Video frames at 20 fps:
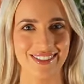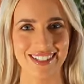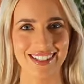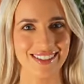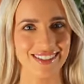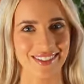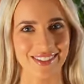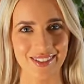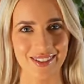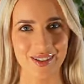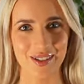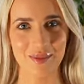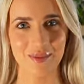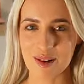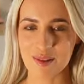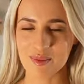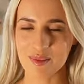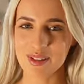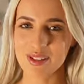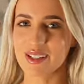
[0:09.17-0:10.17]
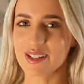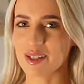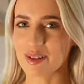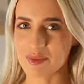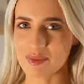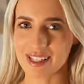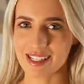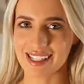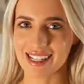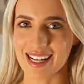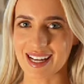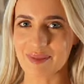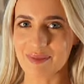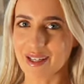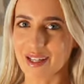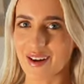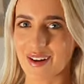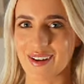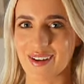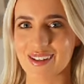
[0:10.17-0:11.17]
three stood up. I'm stood up
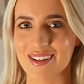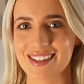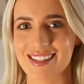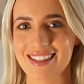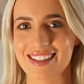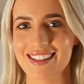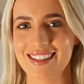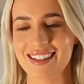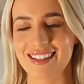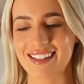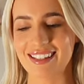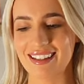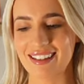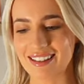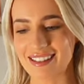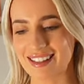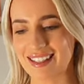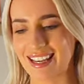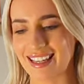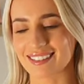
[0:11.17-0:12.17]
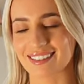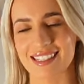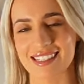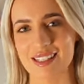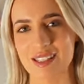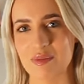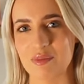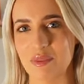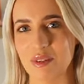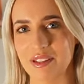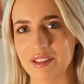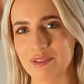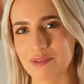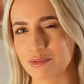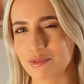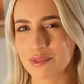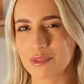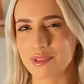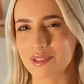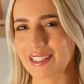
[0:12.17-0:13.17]
today because sadly someone
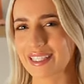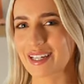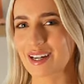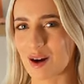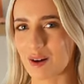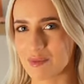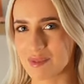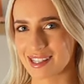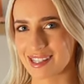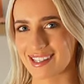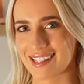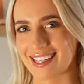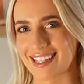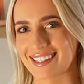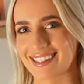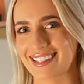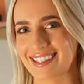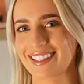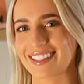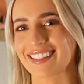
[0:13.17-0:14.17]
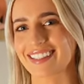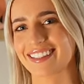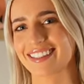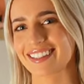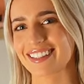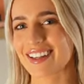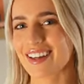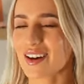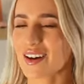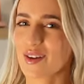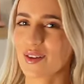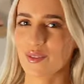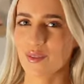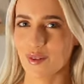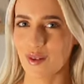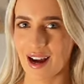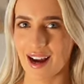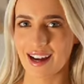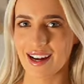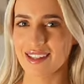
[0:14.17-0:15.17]
rudely commented
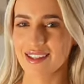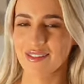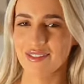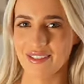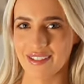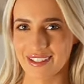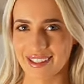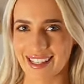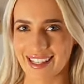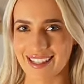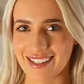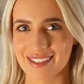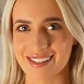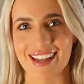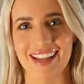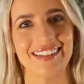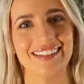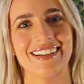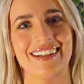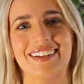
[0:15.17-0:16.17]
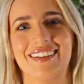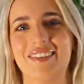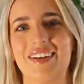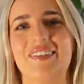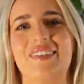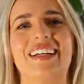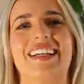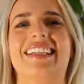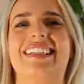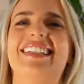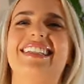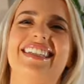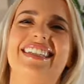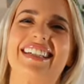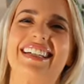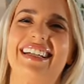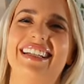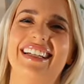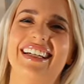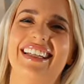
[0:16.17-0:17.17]
why the f*** are you sat down? You shouldn't
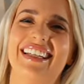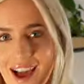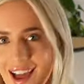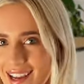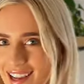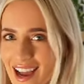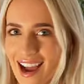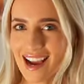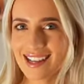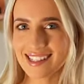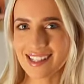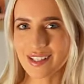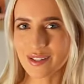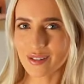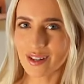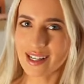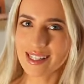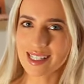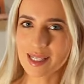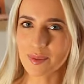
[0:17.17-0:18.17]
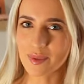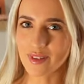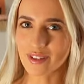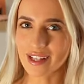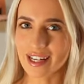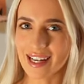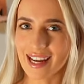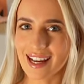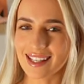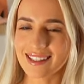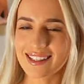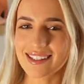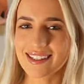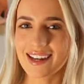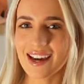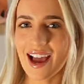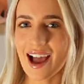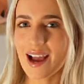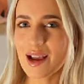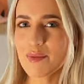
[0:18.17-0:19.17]
say it like that. Hi guys, it's Grace and Marie, and
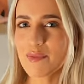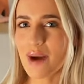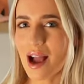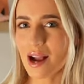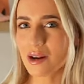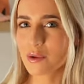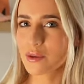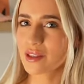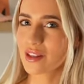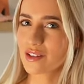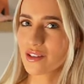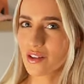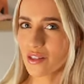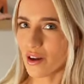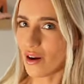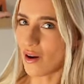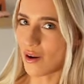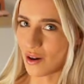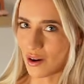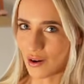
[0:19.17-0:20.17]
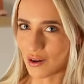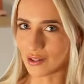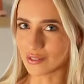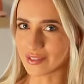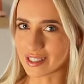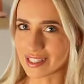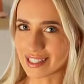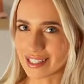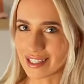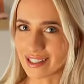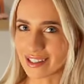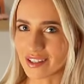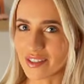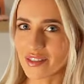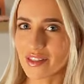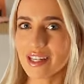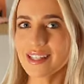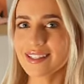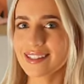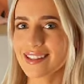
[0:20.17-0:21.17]
today I am back with another haul video.
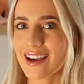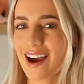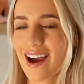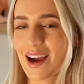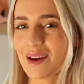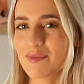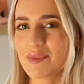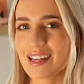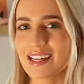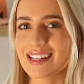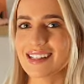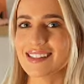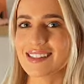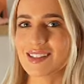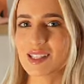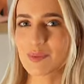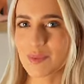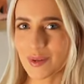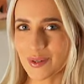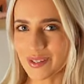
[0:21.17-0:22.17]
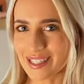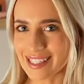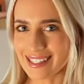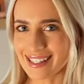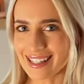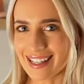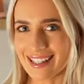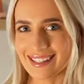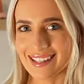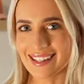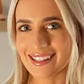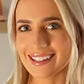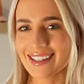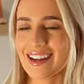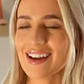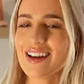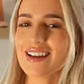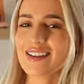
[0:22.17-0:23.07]
This time it is spooky season,